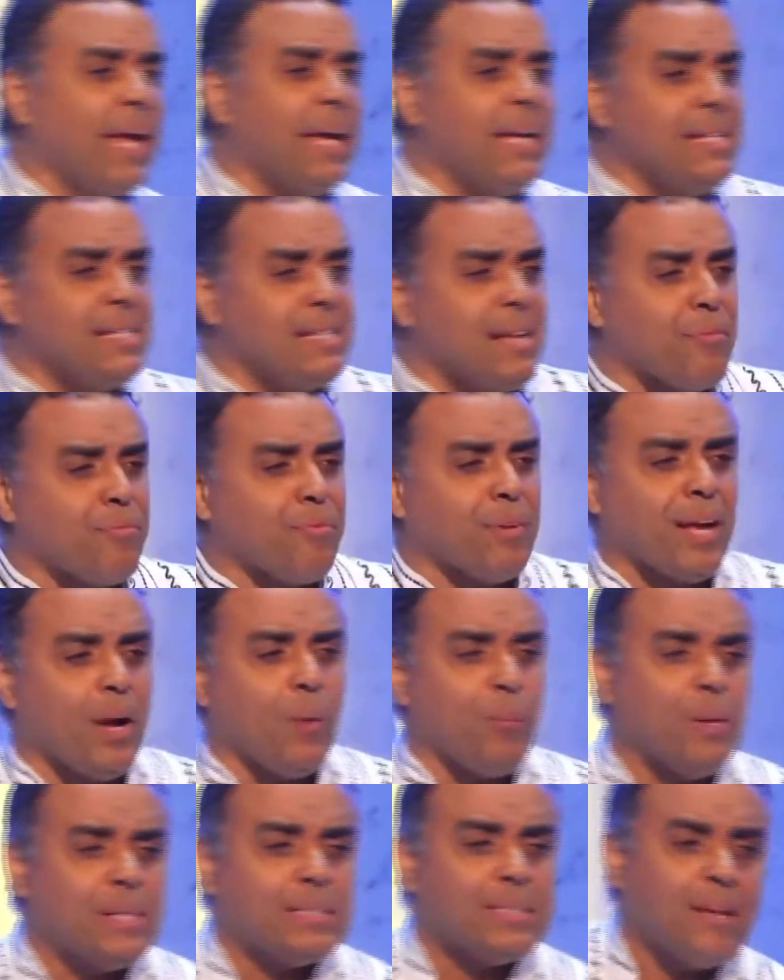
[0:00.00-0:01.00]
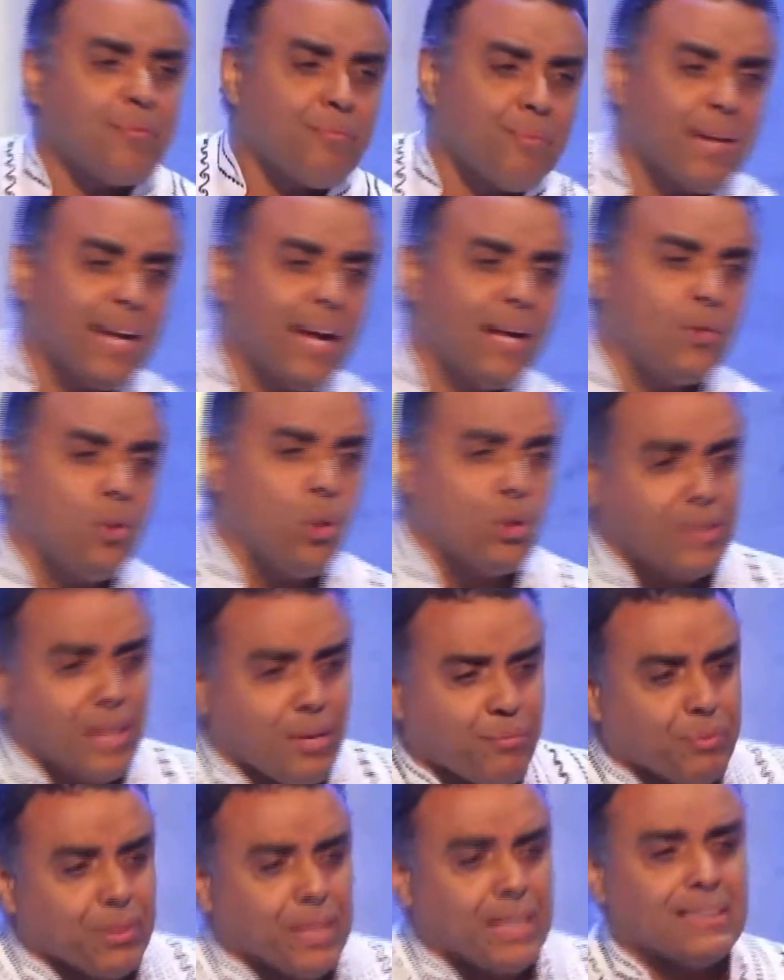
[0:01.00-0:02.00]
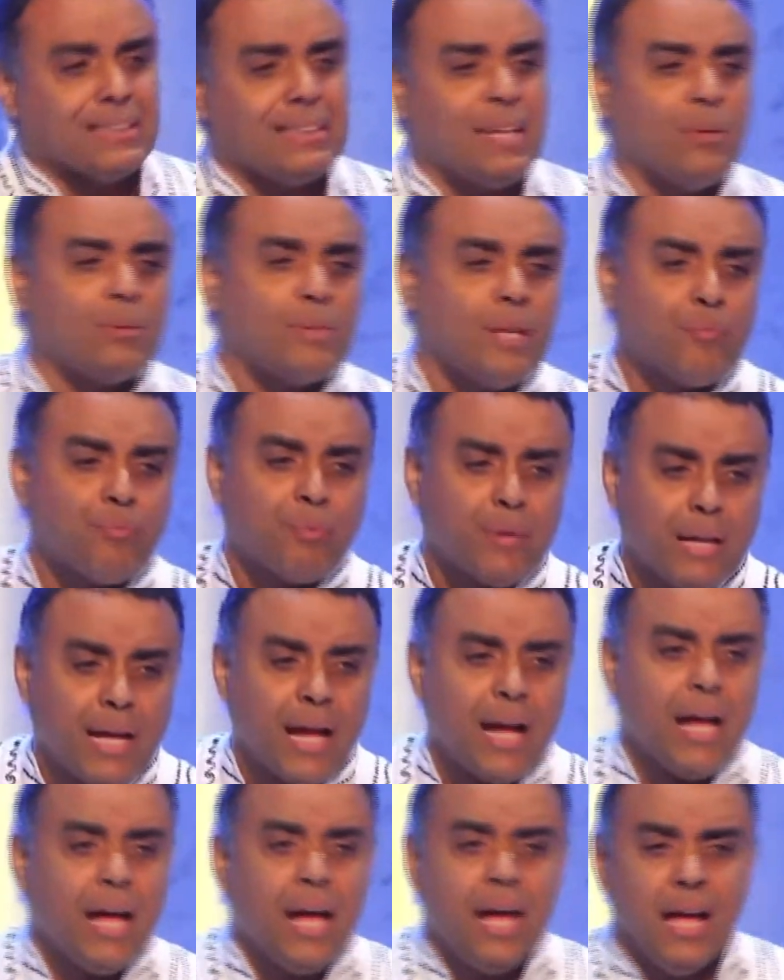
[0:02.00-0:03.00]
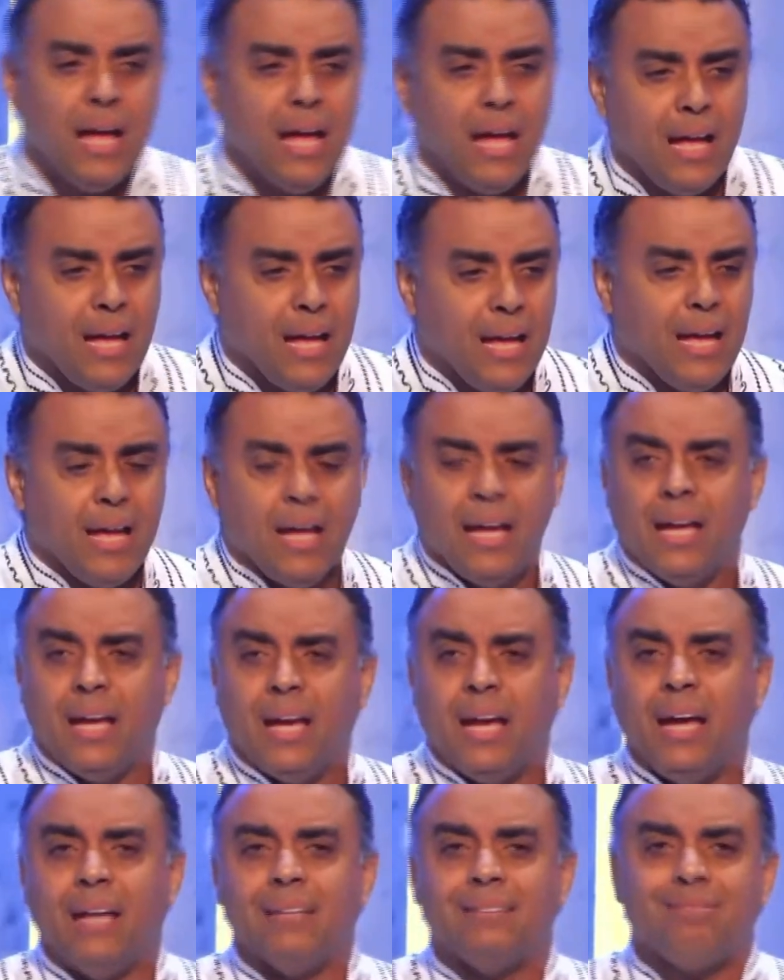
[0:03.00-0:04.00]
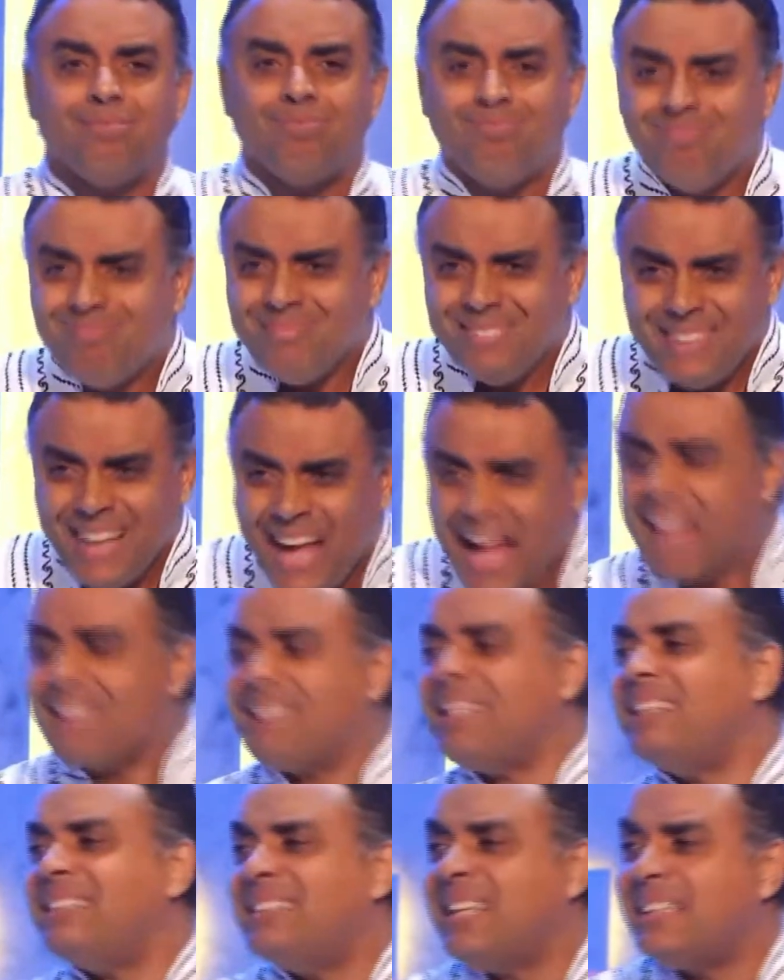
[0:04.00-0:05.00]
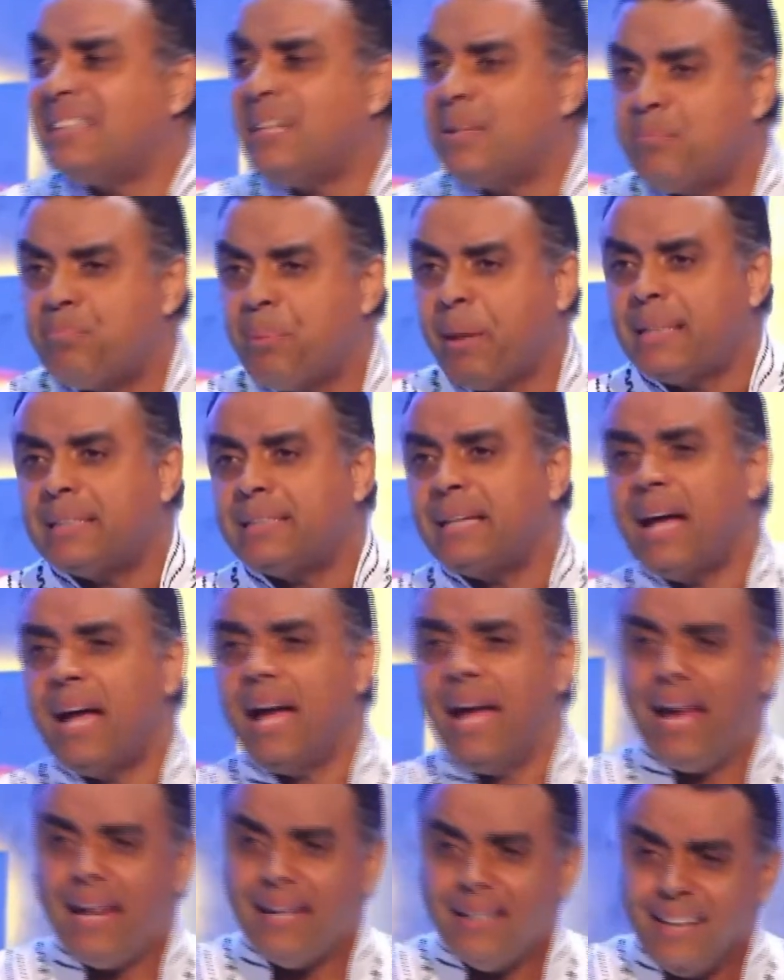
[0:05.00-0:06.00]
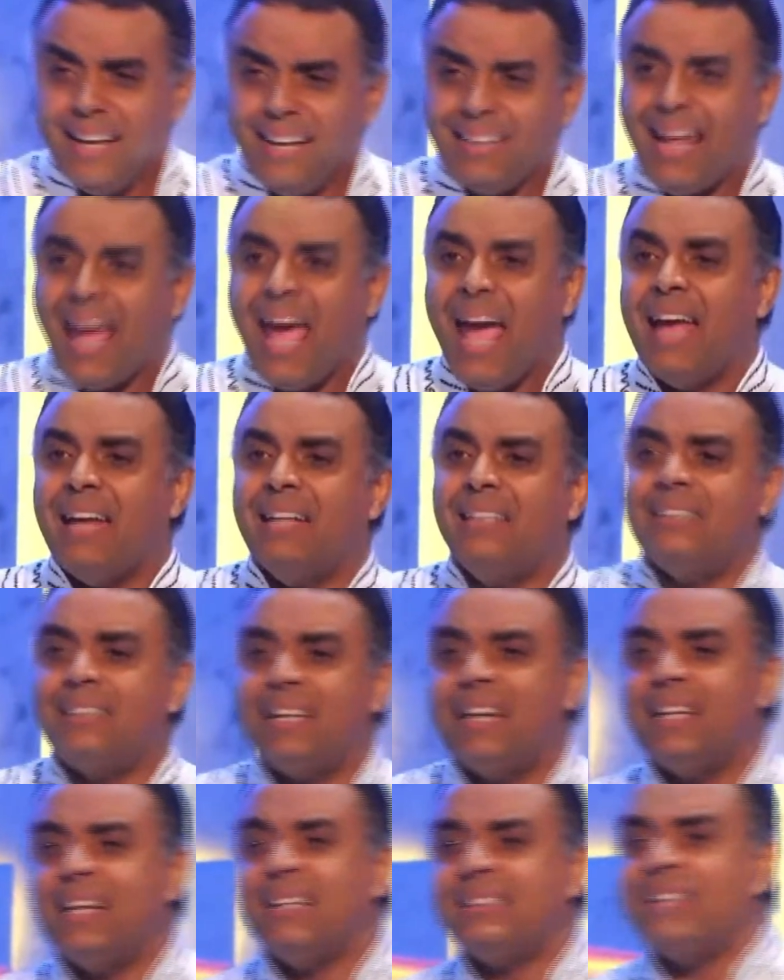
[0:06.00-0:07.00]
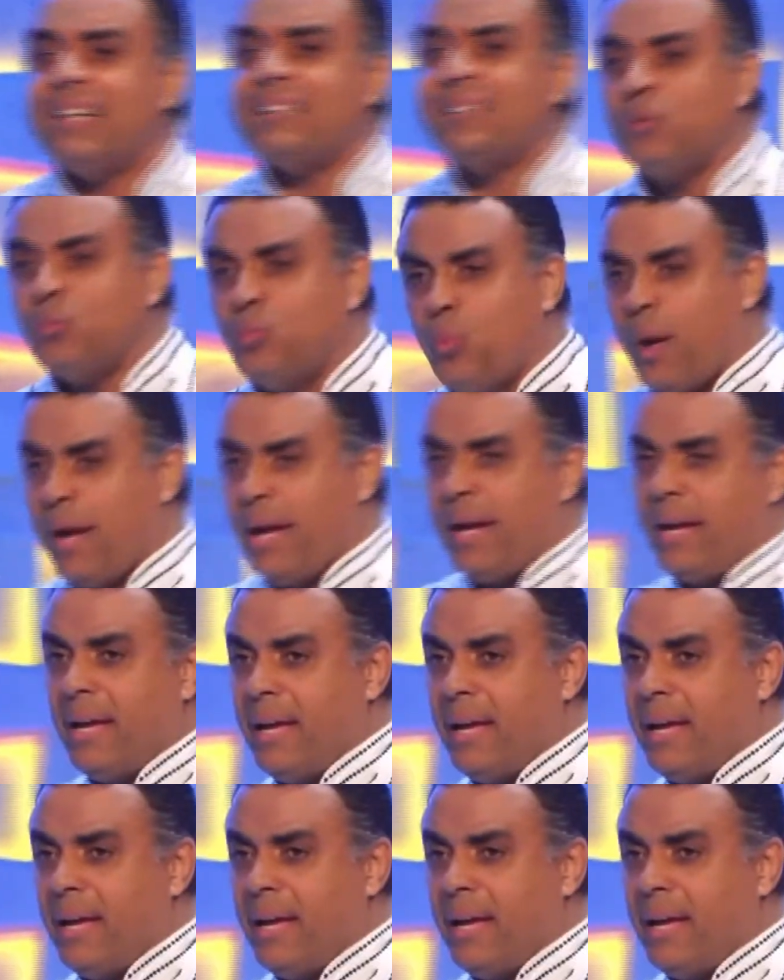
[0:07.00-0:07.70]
East Africa, West Africa, North Africa, South Africa, it has a certain picture and it ends in a certain way.